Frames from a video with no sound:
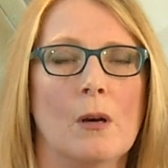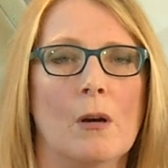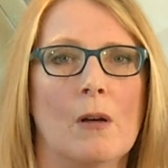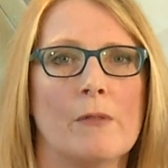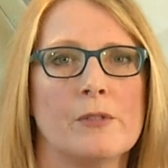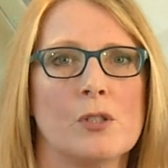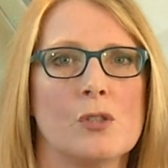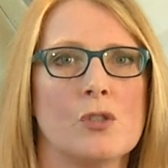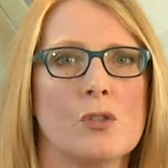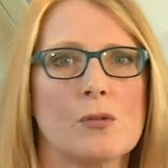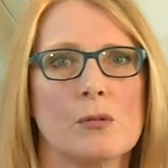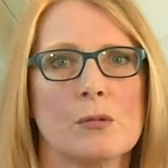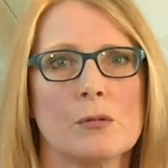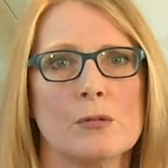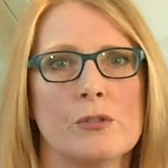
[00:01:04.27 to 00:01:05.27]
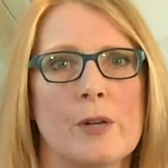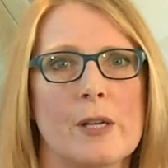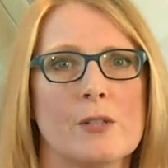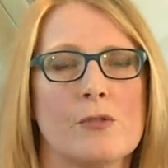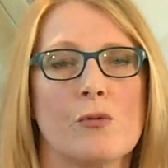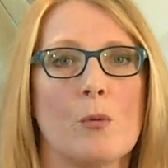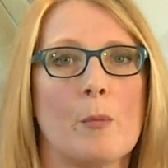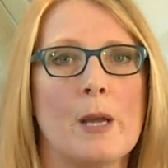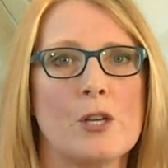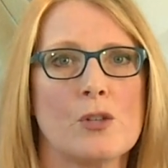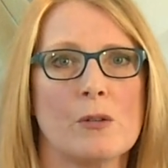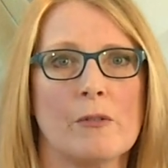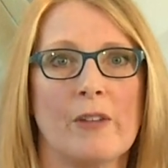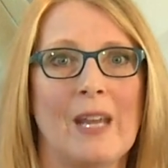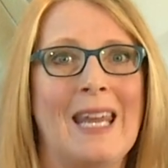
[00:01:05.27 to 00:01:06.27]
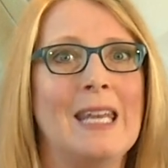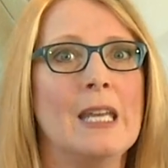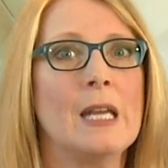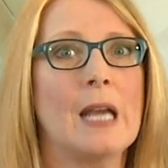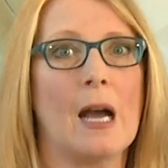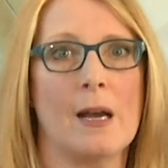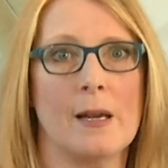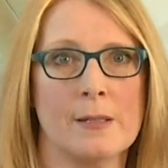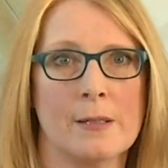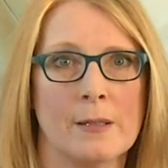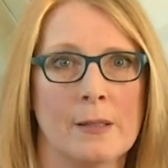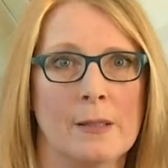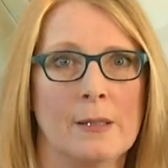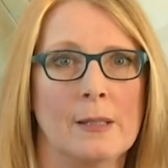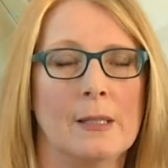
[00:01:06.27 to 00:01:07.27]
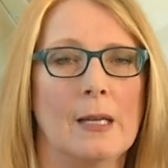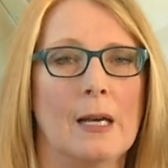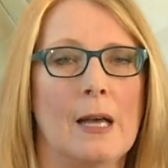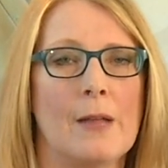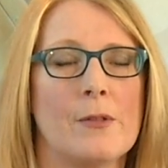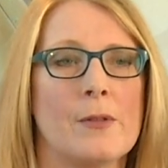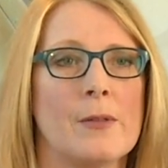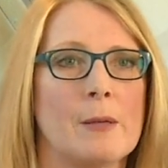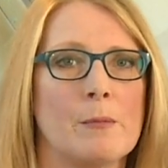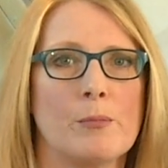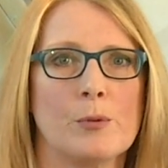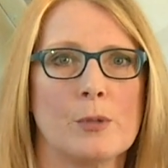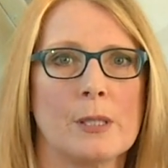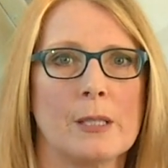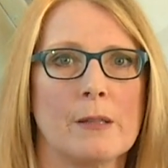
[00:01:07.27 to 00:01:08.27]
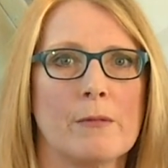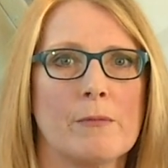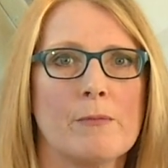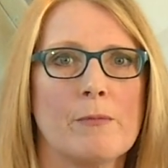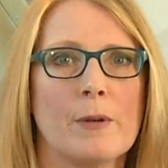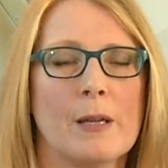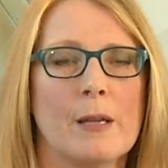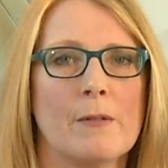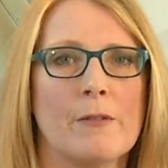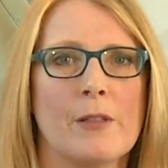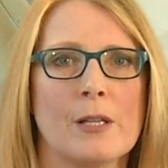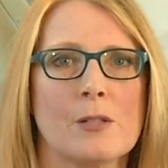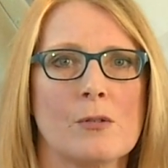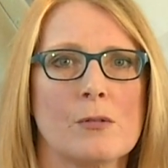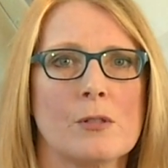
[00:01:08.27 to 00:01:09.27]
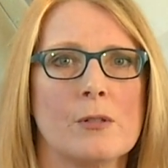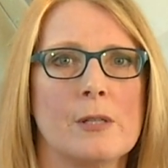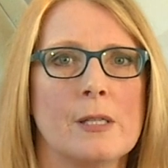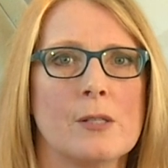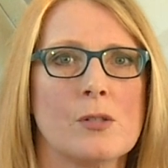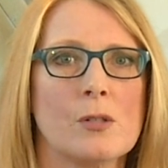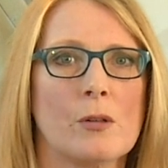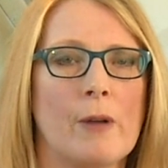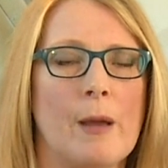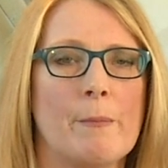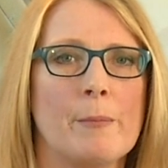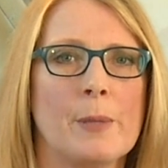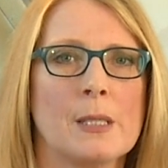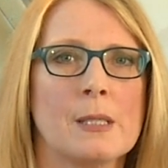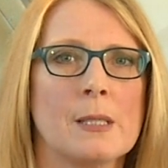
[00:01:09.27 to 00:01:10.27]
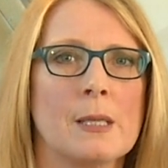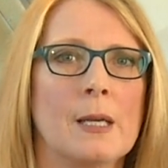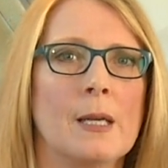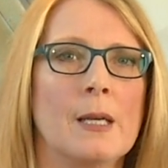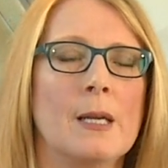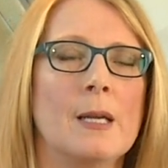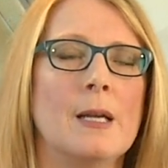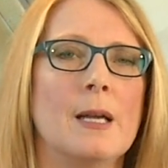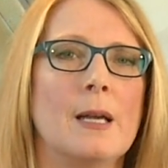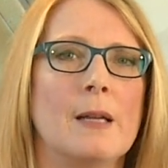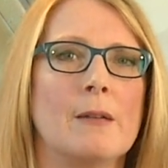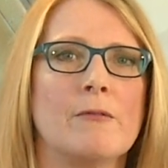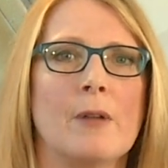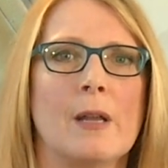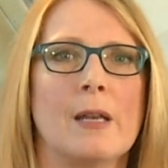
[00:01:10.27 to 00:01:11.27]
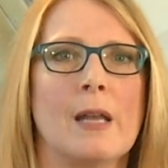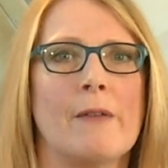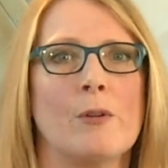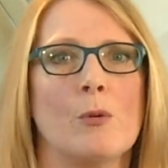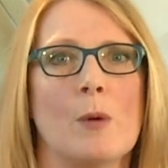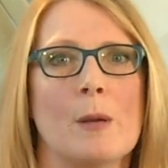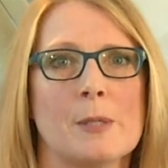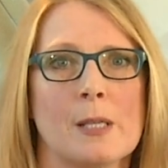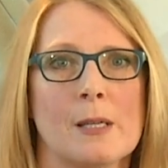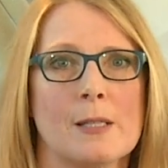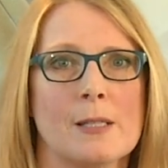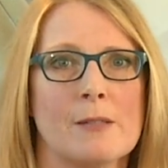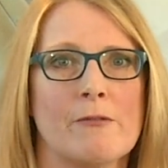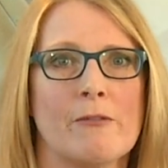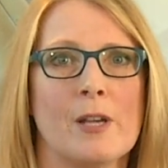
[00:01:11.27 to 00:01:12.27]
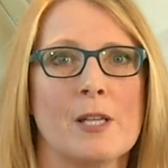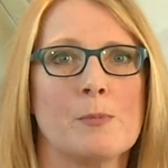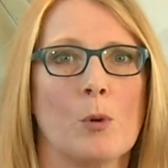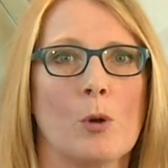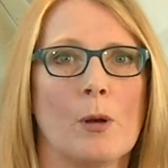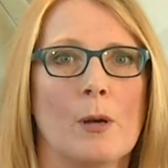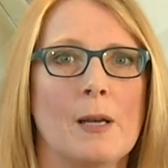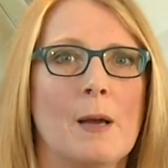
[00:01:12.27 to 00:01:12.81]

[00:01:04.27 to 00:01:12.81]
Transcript: of digital transformation of any kind, other than putting things onto Instagram and having websites and Facebook.